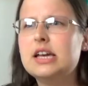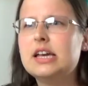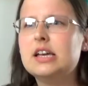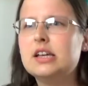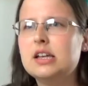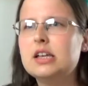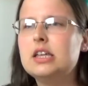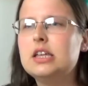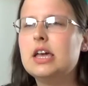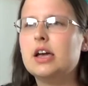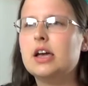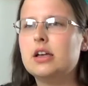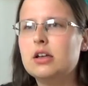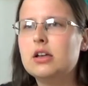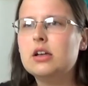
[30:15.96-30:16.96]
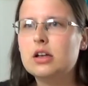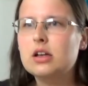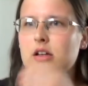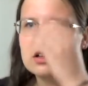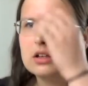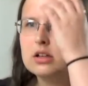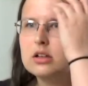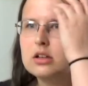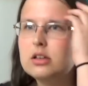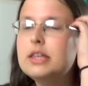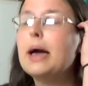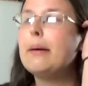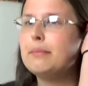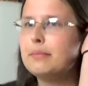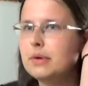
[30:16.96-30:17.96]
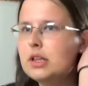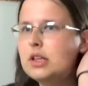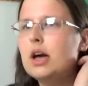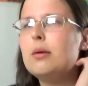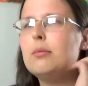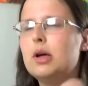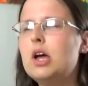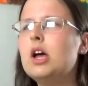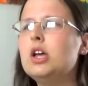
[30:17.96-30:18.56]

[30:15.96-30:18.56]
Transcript: okay on yeah. on paper yeah on a, okay yep.